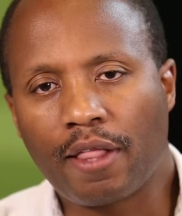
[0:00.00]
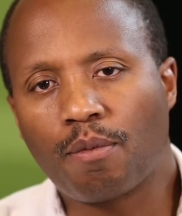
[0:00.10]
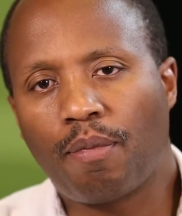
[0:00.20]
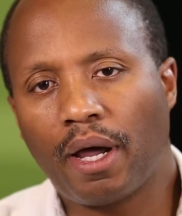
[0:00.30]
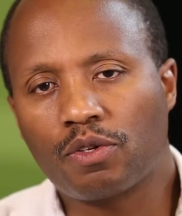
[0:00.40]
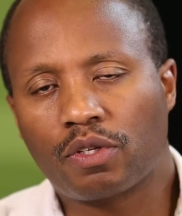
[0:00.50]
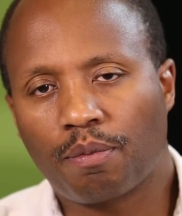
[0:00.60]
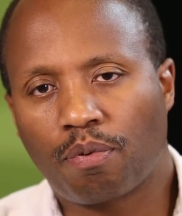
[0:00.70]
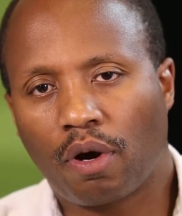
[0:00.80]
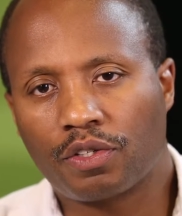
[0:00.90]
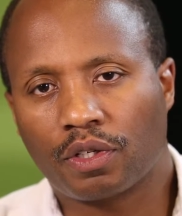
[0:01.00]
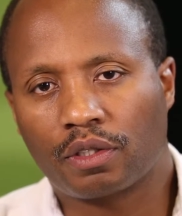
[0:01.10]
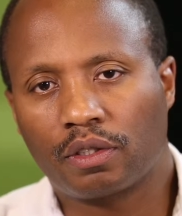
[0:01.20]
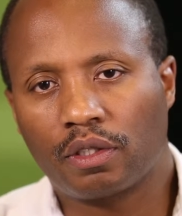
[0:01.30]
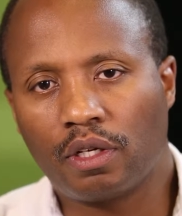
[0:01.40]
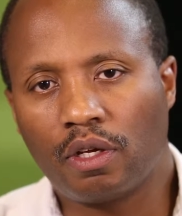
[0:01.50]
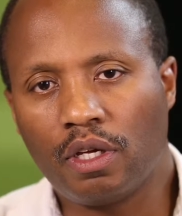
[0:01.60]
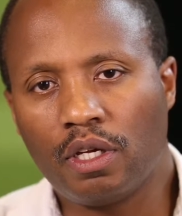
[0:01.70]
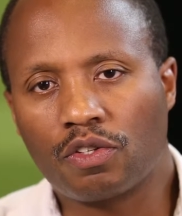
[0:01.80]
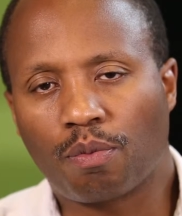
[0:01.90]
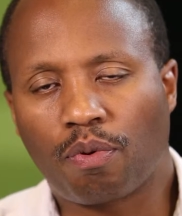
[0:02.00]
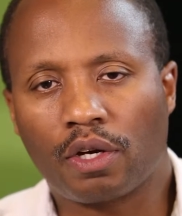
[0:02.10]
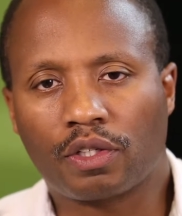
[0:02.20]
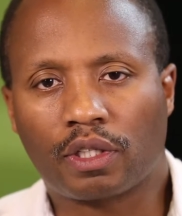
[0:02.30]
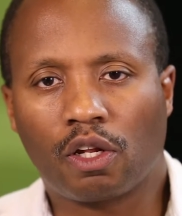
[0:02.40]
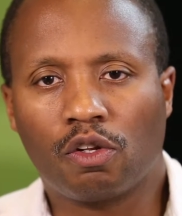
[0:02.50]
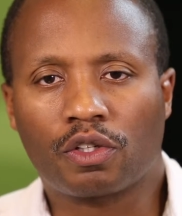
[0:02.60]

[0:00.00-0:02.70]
And the Biosight project is a project that